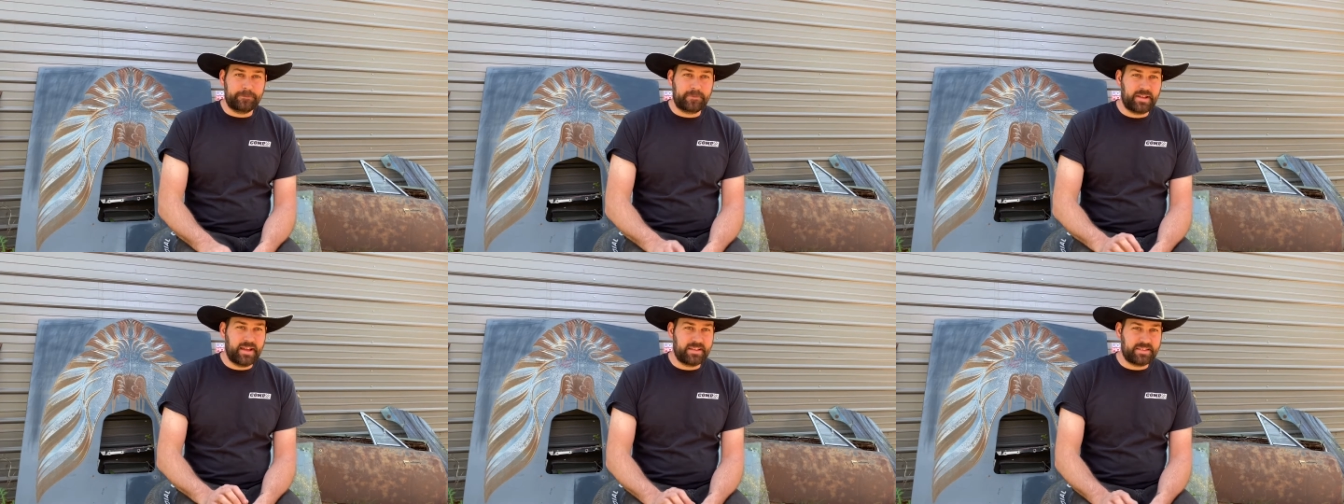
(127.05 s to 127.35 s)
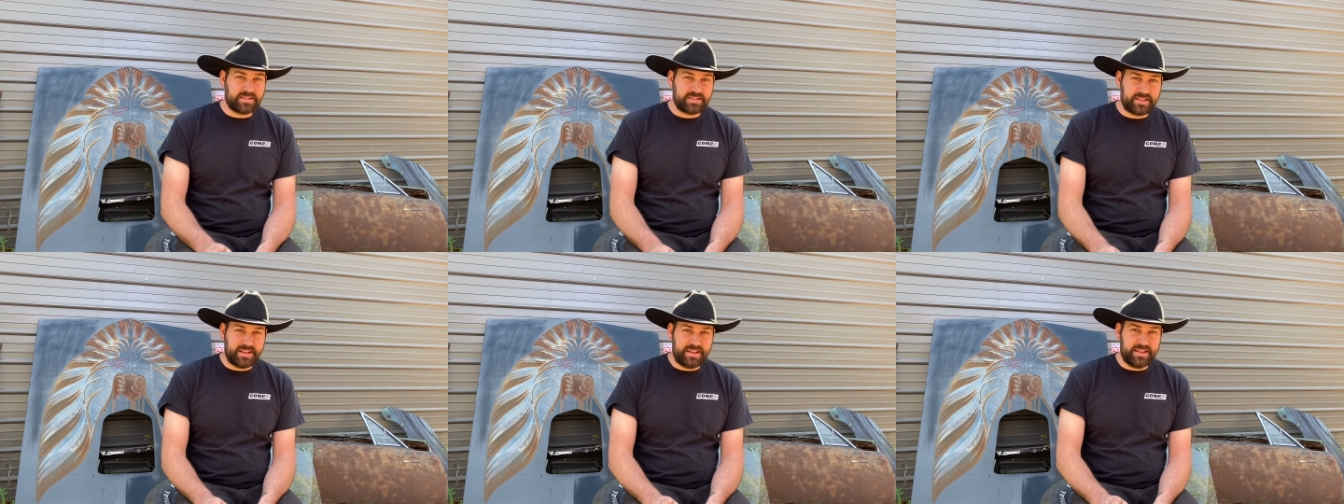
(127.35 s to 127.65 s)
got the
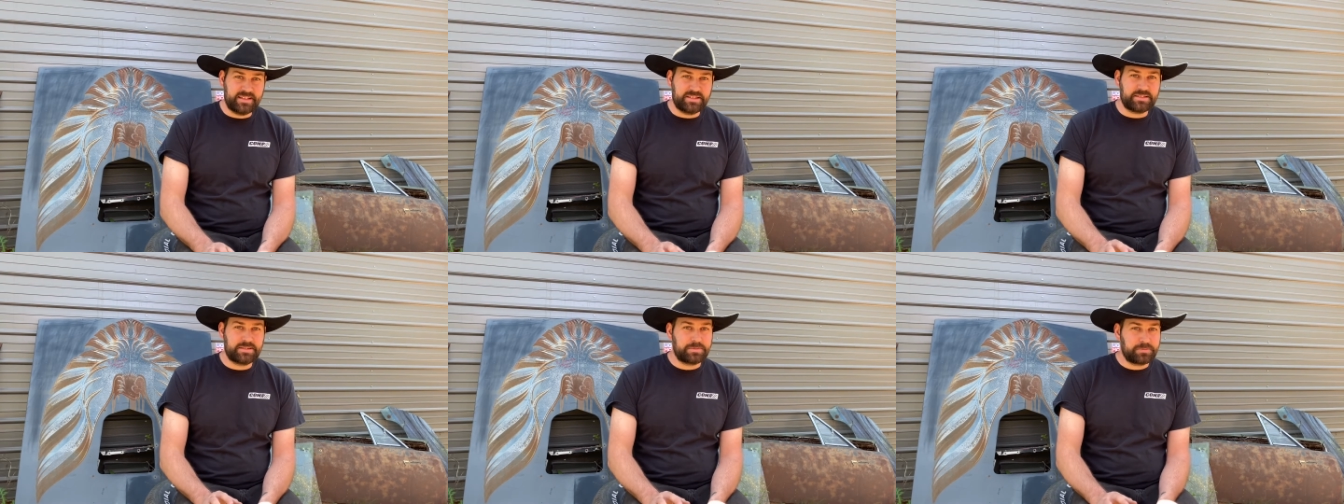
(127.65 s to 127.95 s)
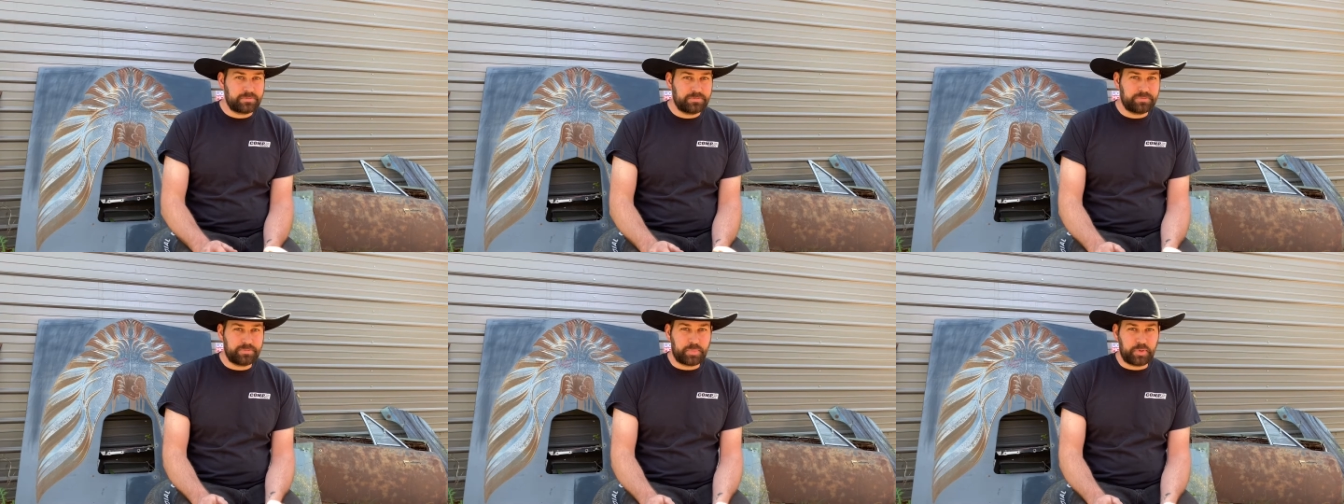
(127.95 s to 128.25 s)
stance
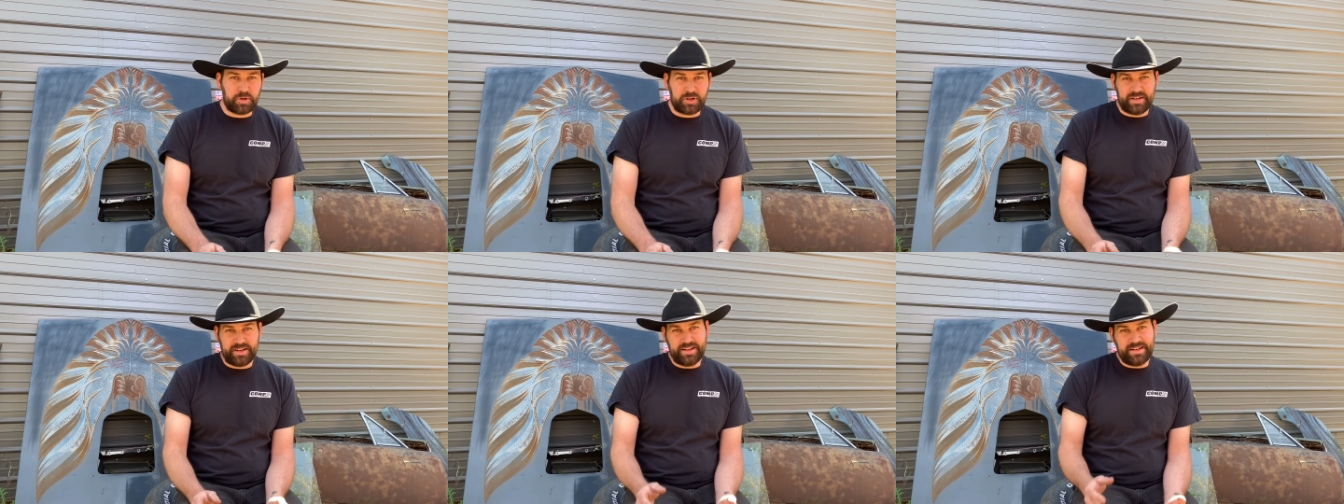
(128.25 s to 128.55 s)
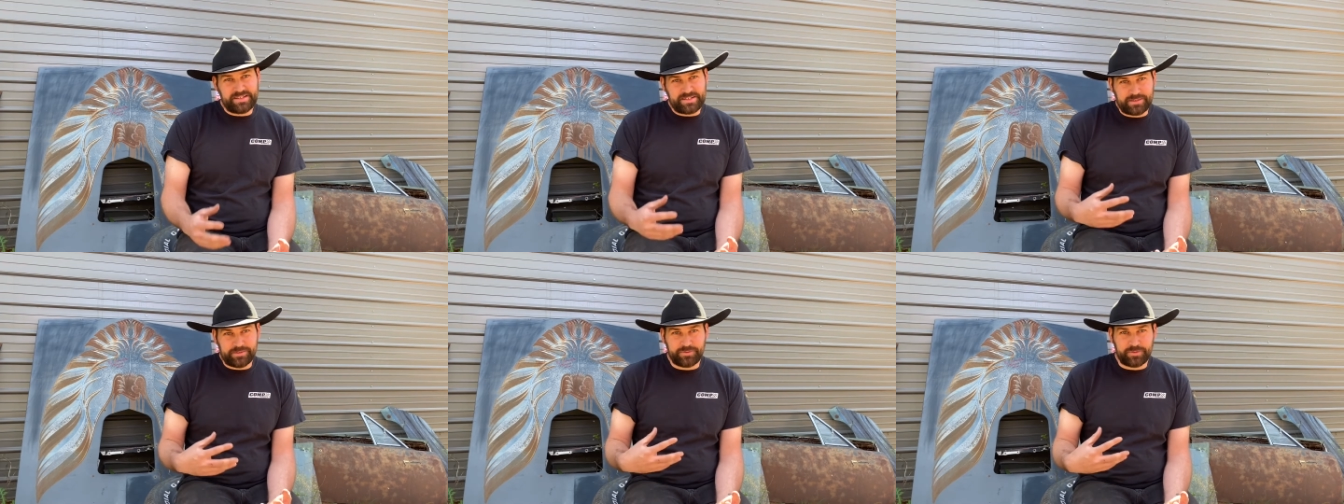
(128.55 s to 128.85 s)
pretty
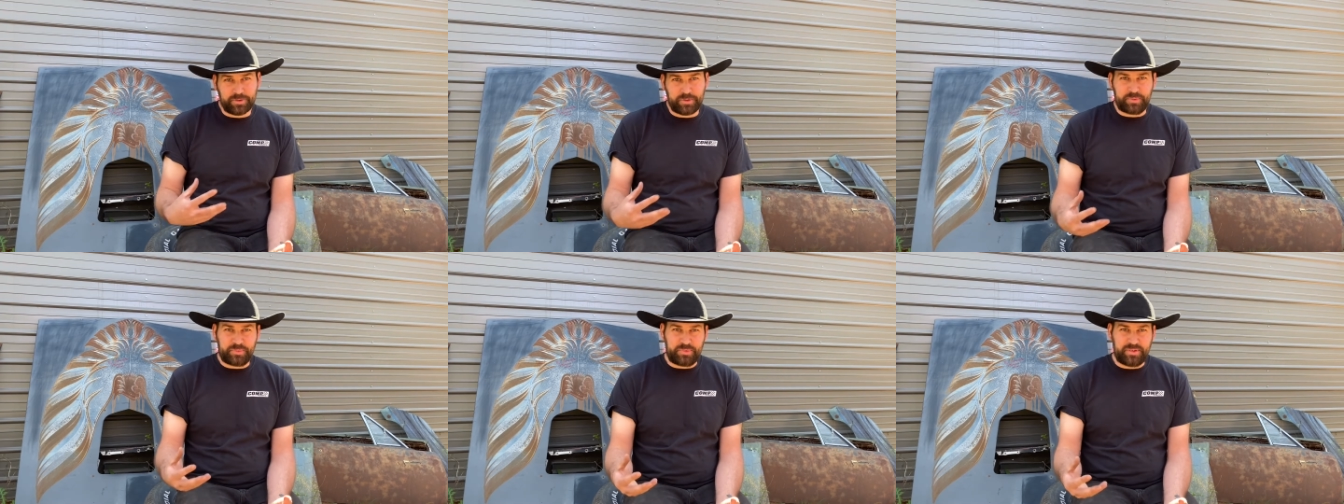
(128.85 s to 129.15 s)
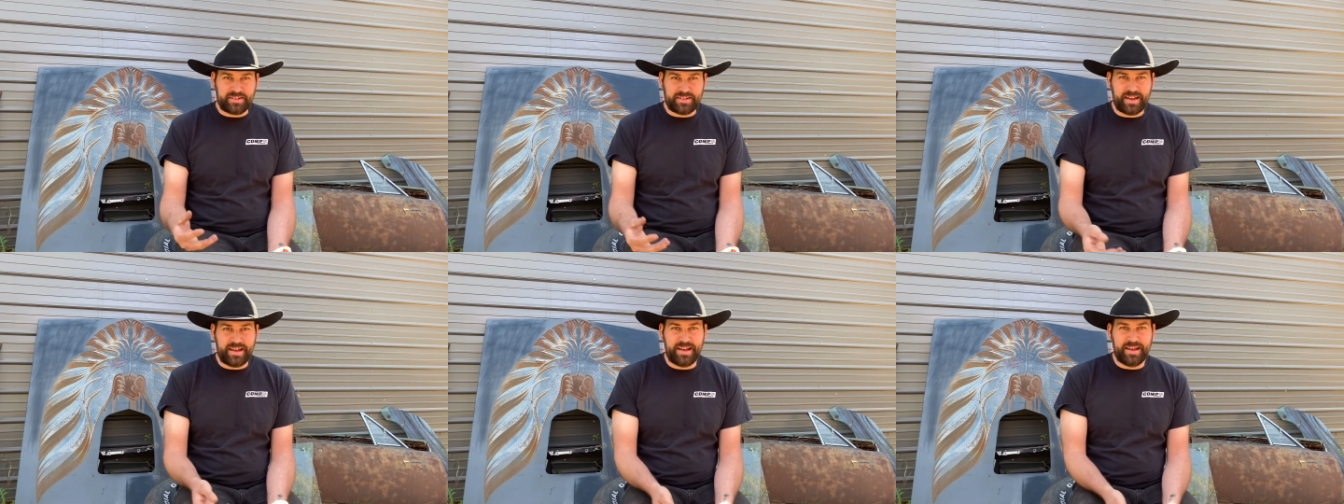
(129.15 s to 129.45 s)
decent for the
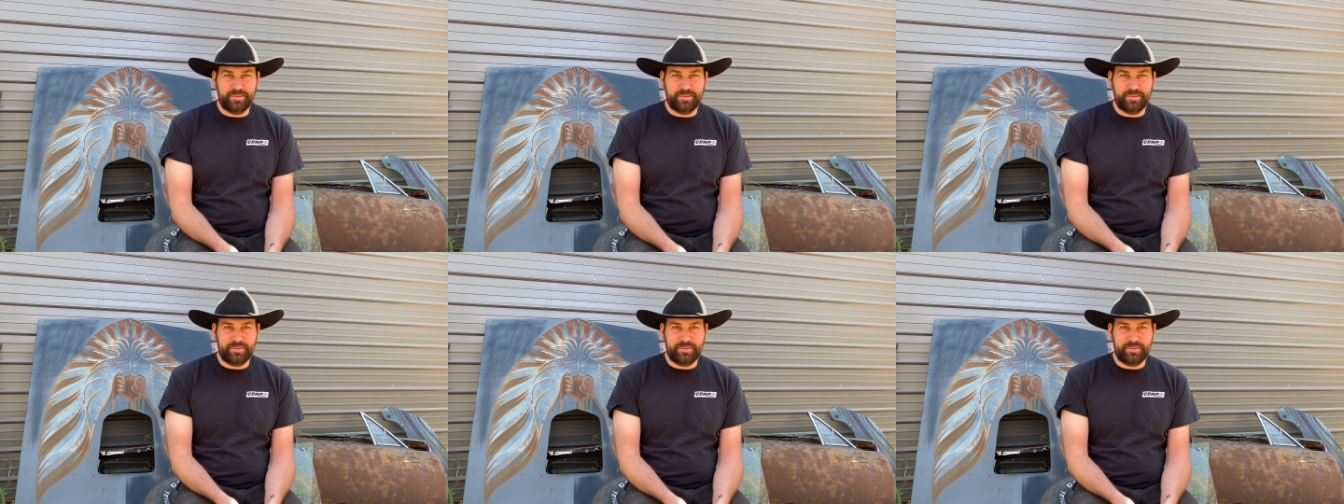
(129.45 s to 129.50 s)
time in